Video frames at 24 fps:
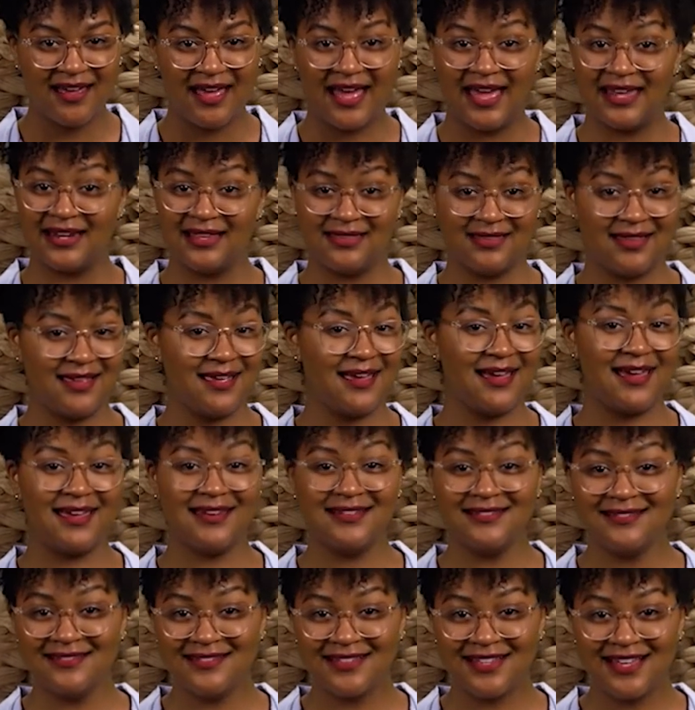And in the
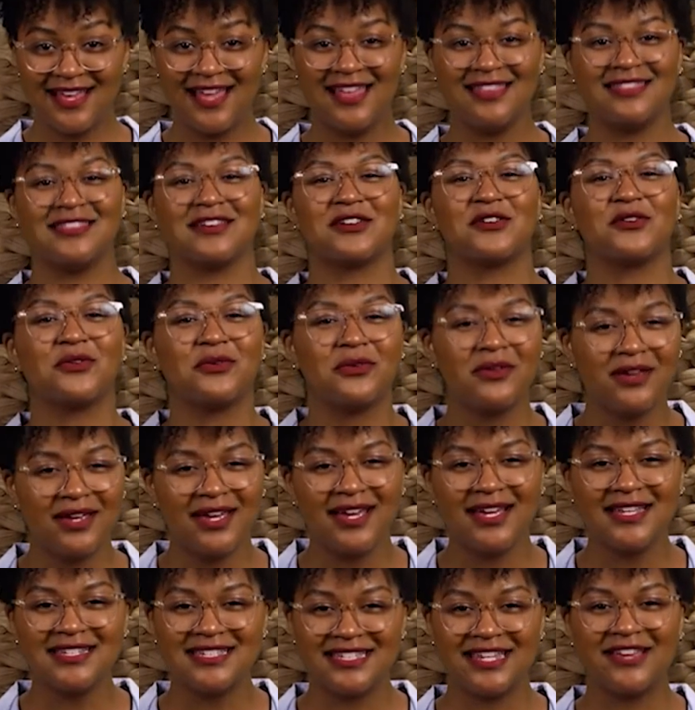end, the
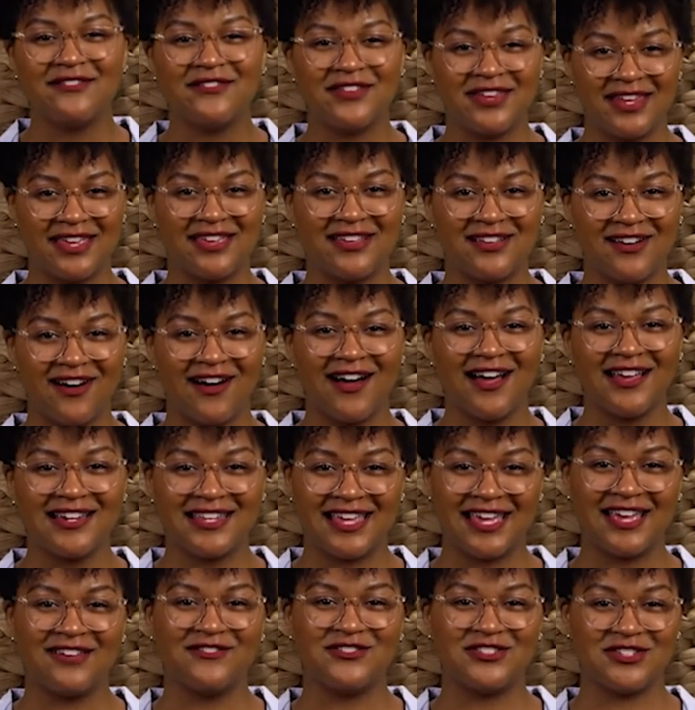creativity God
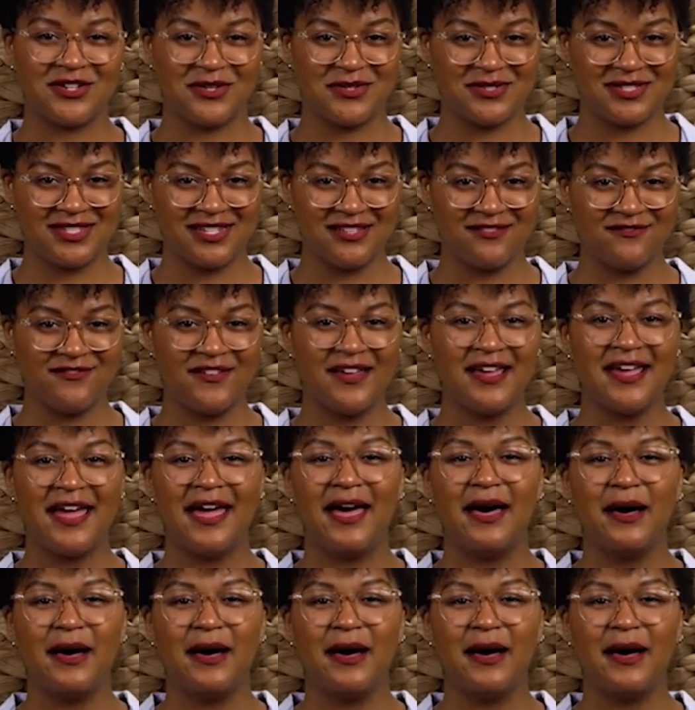gave Joseph